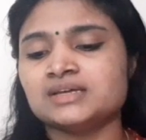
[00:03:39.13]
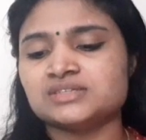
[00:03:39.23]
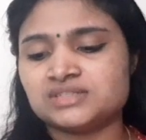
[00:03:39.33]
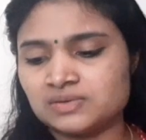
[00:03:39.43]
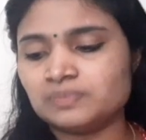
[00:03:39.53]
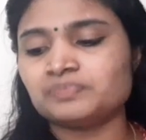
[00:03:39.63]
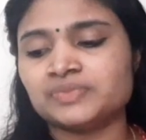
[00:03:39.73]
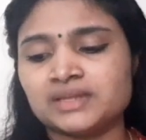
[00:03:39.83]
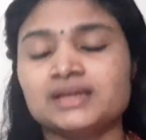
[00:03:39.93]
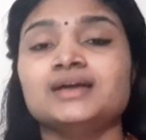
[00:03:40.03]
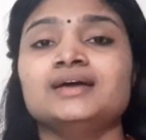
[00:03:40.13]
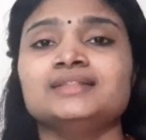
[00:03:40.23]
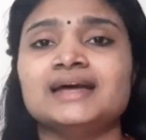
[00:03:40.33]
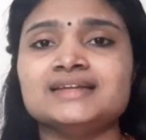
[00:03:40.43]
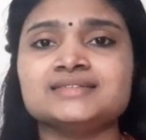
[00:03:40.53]
So,
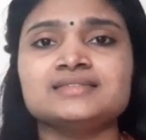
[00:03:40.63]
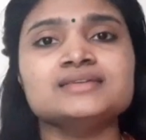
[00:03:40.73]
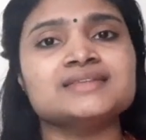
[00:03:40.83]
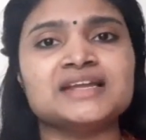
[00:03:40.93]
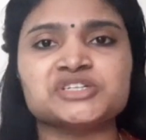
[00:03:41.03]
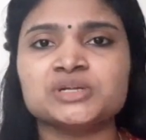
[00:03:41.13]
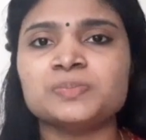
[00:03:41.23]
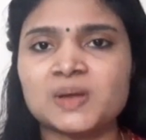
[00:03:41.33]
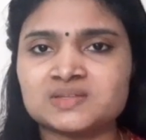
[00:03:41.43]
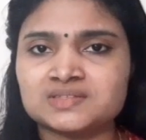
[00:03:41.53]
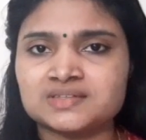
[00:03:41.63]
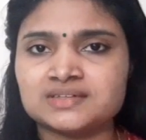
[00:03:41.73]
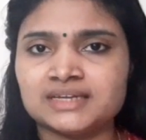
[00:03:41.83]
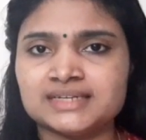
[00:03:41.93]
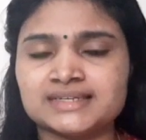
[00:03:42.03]
that is the selection process in
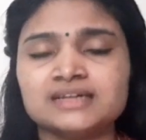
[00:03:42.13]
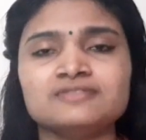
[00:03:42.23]
detail.